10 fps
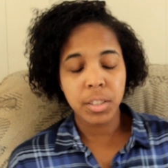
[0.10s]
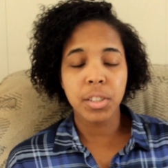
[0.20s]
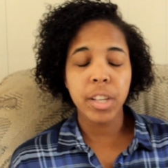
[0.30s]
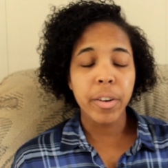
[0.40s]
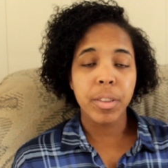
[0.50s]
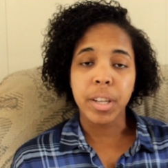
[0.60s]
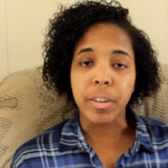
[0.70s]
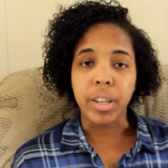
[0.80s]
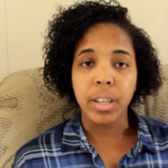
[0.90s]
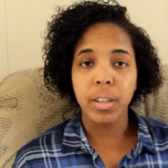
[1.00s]
is Sarah
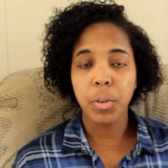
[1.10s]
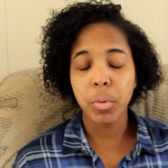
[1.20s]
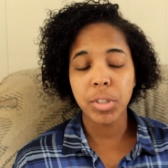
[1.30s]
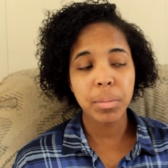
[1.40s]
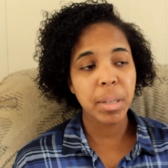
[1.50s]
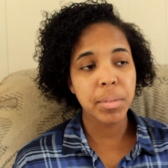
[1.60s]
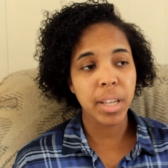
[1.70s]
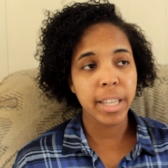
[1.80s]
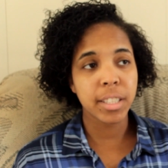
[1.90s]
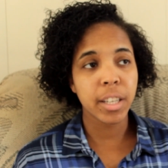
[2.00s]
Theory, where sometimes
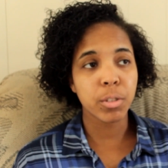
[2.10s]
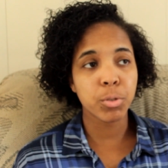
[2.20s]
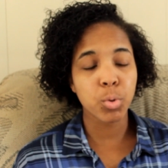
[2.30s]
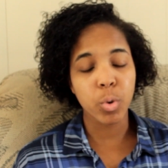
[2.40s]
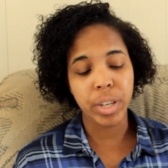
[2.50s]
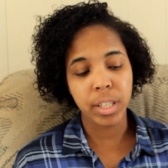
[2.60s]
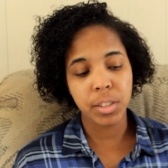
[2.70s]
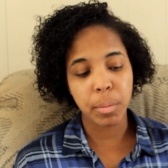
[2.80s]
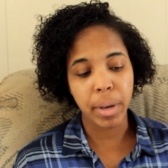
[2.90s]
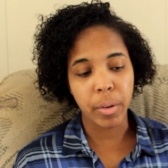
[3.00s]
I tell
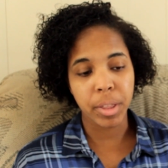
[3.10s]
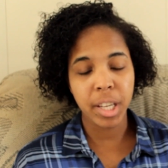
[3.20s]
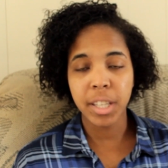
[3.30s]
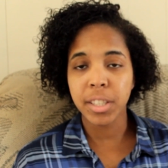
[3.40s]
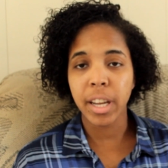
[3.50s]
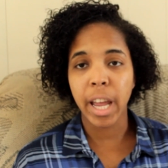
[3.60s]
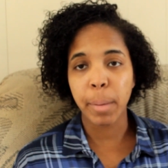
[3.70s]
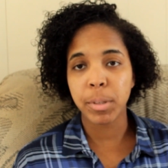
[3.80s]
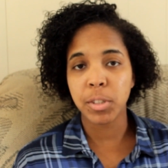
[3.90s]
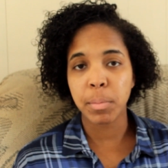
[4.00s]
stories about things that
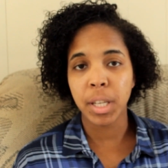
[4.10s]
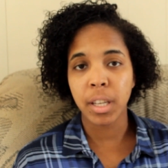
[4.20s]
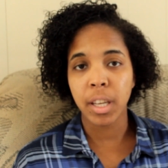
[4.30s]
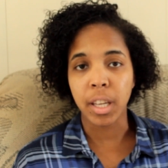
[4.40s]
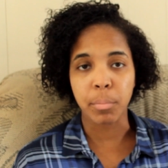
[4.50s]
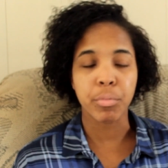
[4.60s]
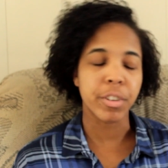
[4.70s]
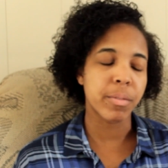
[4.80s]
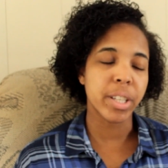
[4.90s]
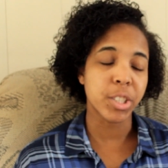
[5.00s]
happened to me in
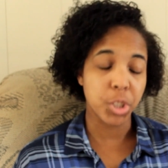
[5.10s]
previous